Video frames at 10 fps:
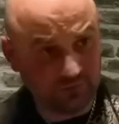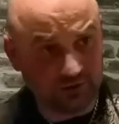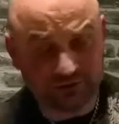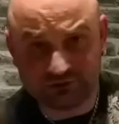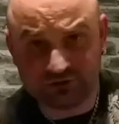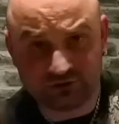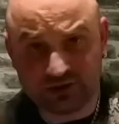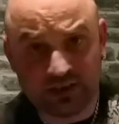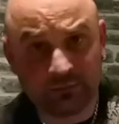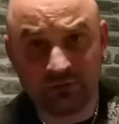I used to just
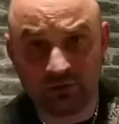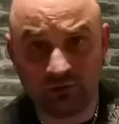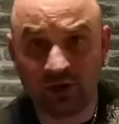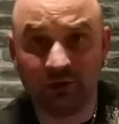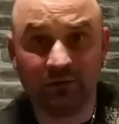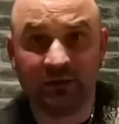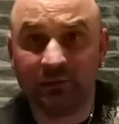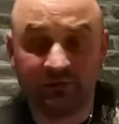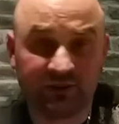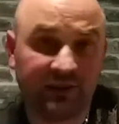let them grow and they
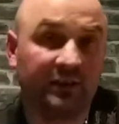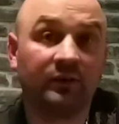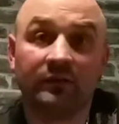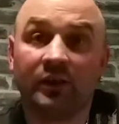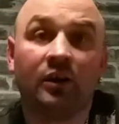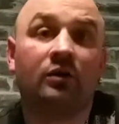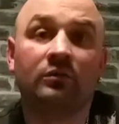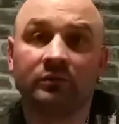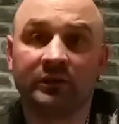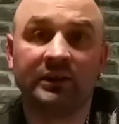would take over the whole
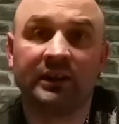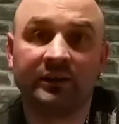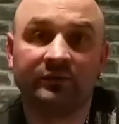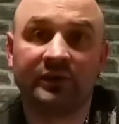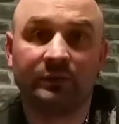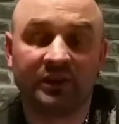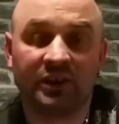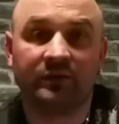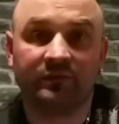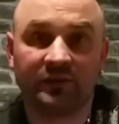greenhouse, they would
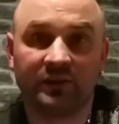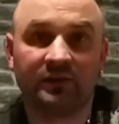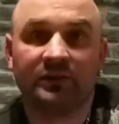cover it.